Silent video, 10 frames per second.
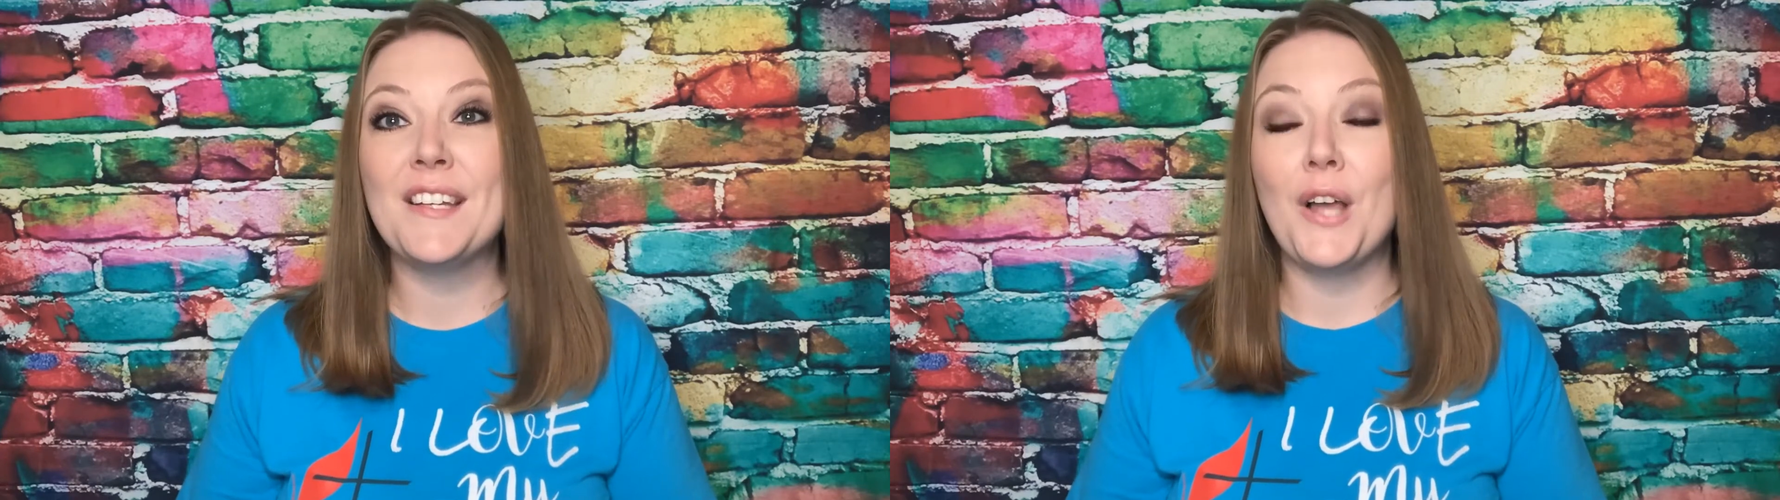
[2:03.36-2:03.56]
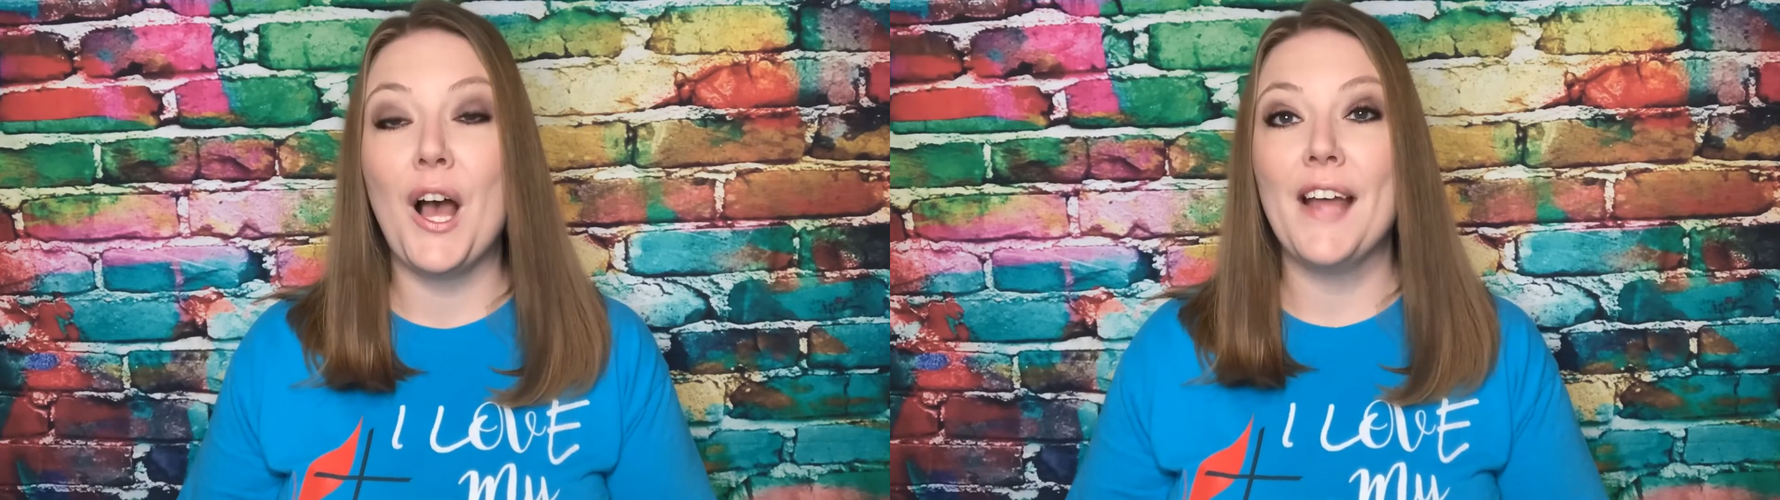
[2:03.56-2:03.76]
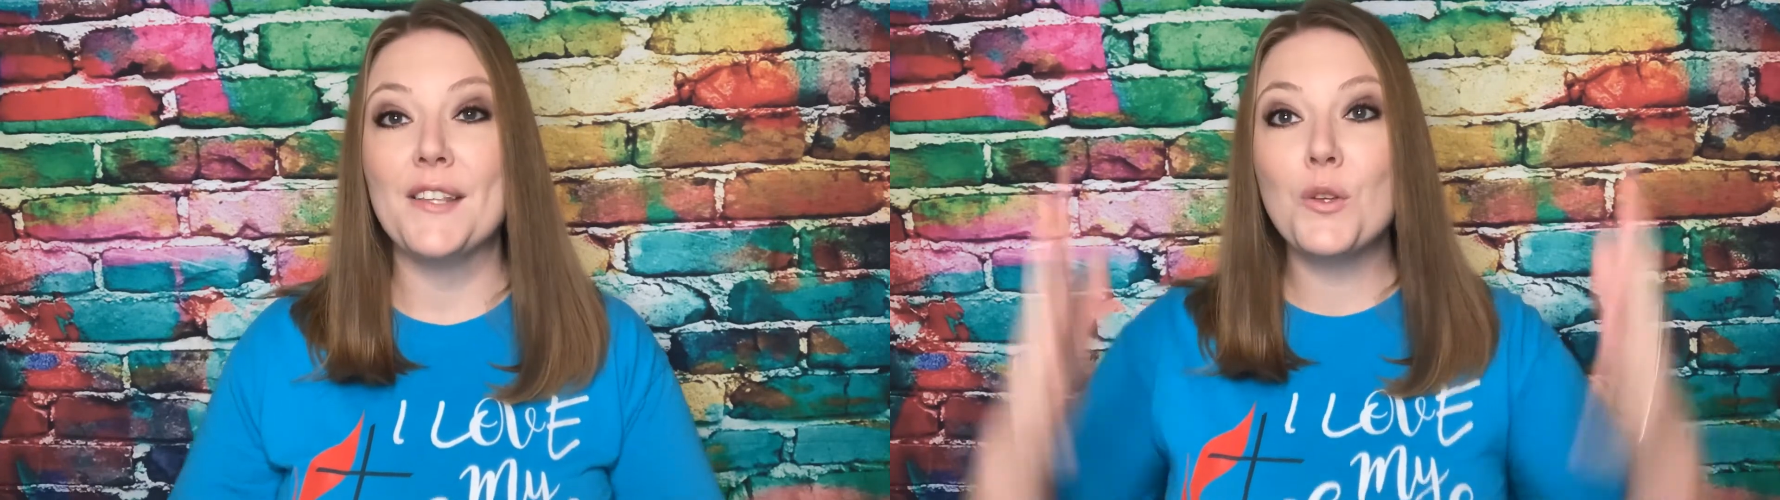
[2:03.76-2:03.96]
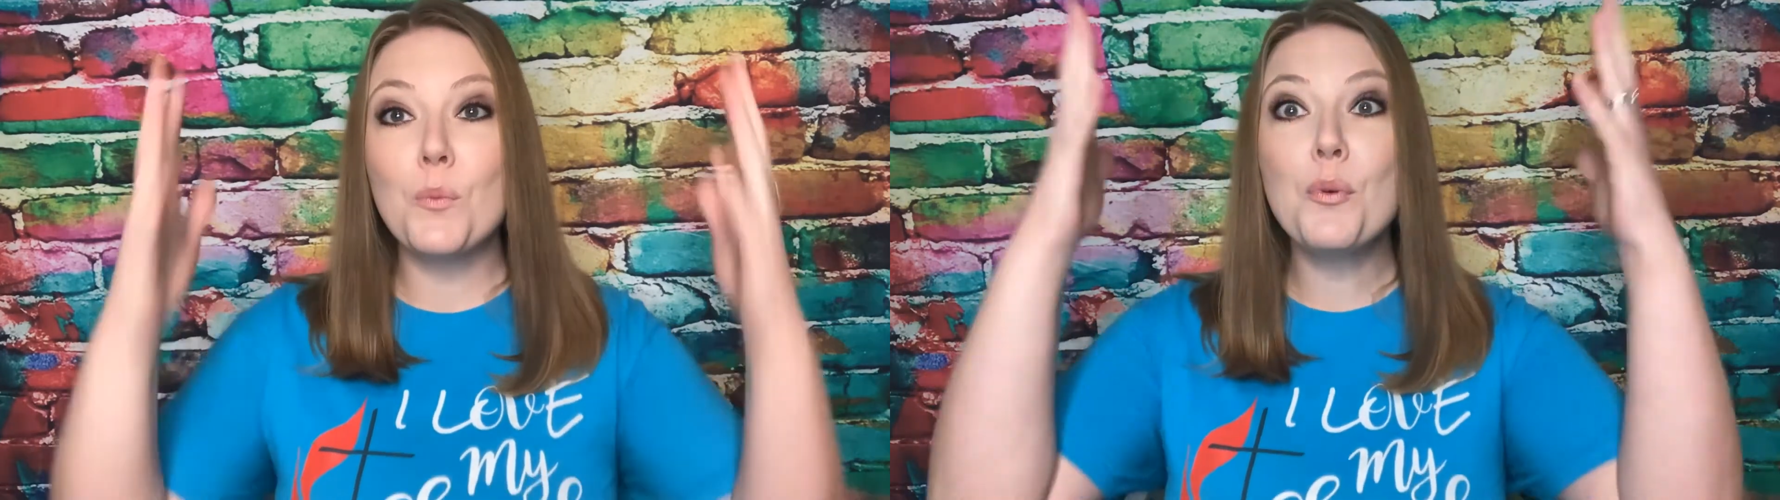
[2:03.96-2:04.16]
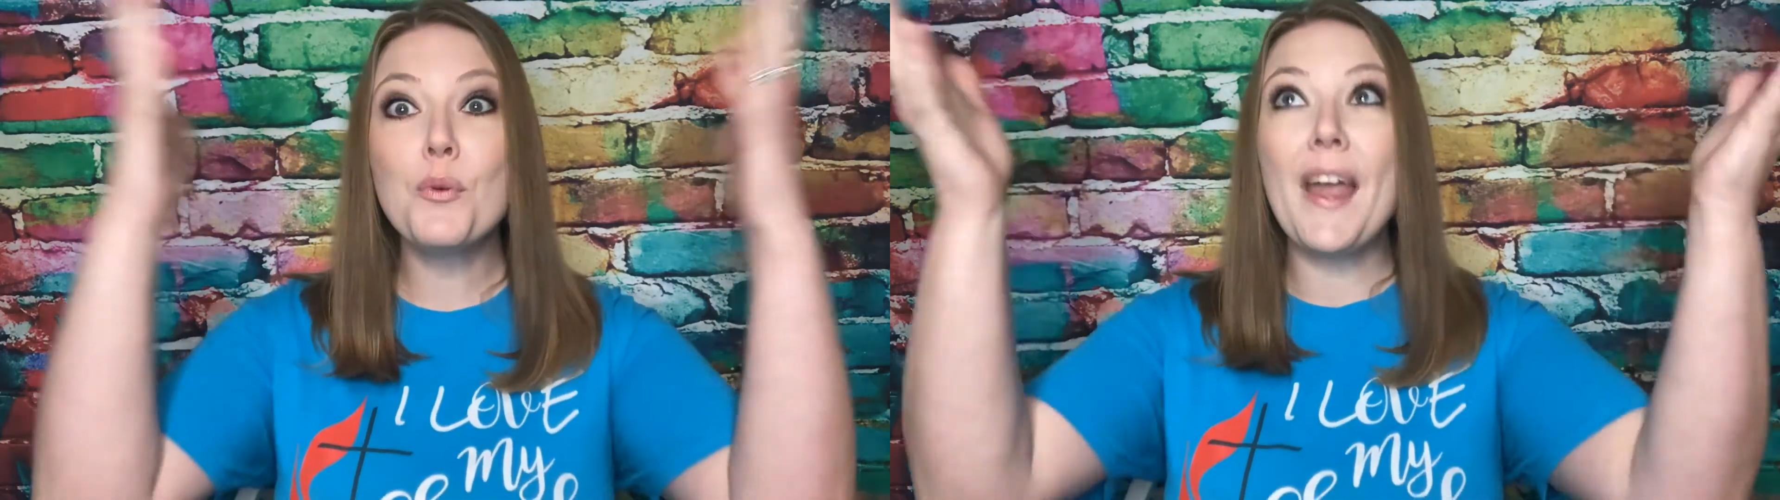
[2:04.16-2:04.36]
God. So
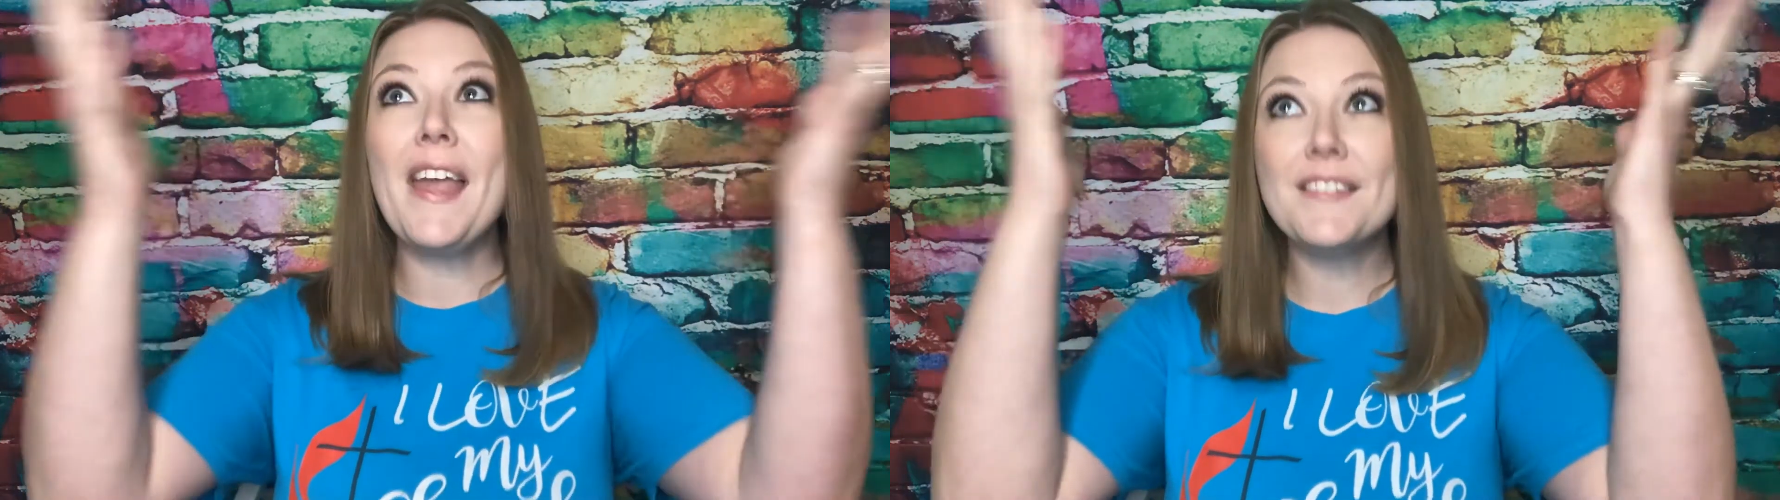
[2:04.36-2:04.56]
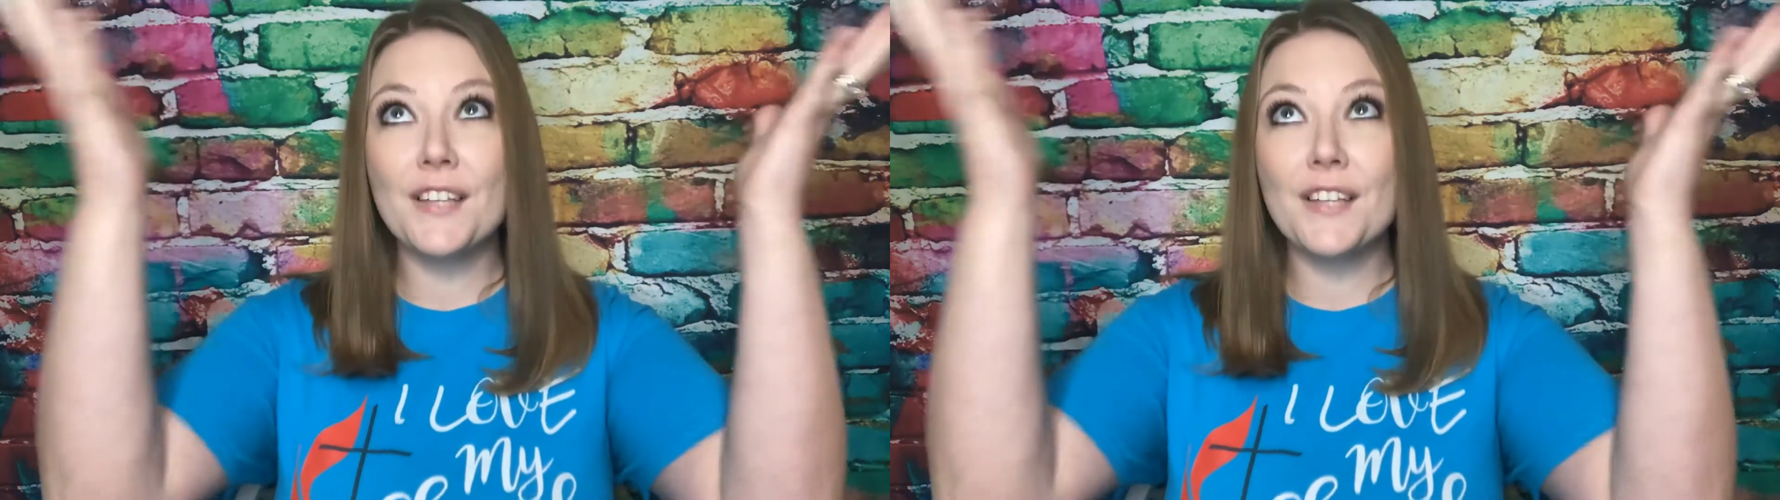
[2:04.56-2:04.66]
praise